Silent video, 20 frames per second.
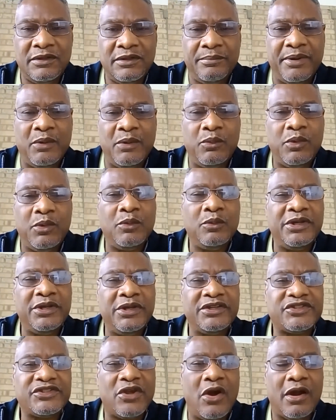but when
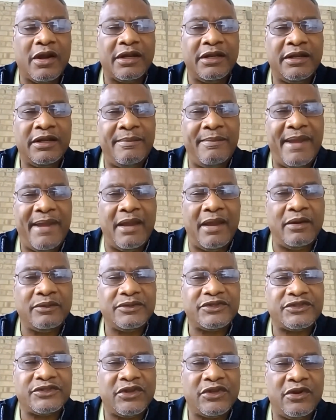we're talking
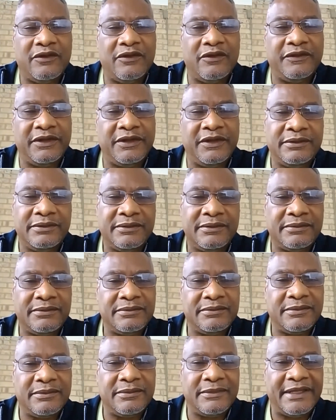about serving
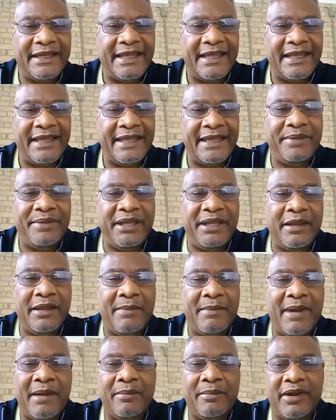and being
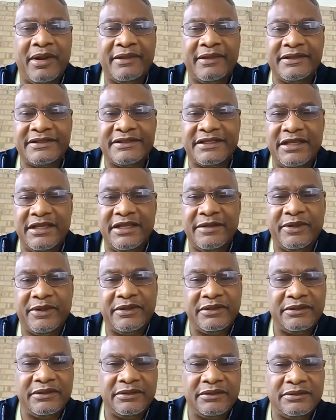my brother's keeper,